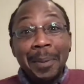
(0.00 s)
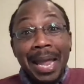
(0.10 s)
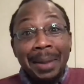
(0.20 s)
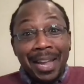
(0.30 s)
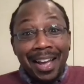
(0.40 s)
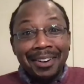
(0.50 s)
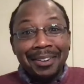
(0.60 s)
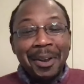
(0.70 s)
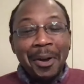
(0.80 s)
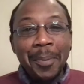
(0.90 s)
maybe I
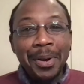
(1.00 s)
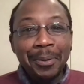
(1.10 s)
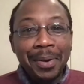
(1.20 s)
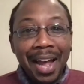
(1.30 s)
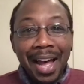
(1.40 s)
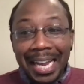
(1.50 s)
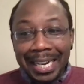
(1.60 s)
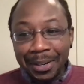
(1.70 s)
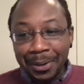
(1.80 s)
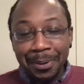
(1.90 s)
don't know, but what I
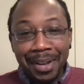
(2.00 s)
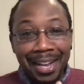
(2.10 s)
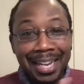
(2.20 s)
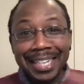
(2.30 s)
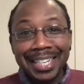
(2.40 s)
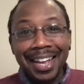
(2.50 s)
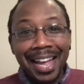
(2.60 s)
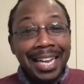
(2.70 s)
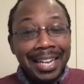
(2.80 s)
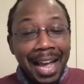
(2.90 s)
do,
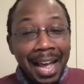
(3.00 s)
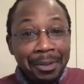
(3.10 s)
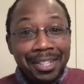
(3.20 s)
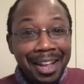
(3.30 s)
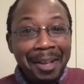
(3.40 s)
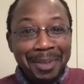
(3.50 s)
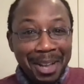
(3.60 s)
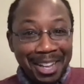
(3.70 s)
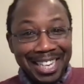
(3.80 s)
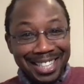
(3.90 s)
I'll stop
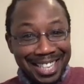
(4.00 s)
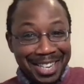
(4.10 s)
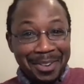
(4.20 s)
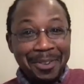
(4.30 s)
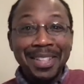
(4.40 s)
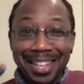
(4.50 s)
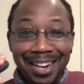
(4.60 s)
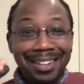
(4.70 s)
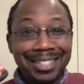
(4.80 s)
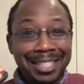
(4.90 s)
talking to you and then
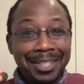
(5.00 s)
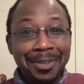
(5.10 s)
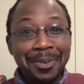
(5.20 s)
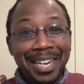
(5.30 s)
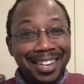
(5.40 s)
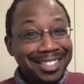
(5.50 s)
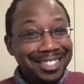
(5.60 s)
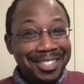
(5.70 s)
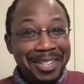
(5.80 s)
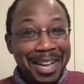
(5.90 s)
I'll just do it and I'll
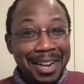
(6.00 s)
show you.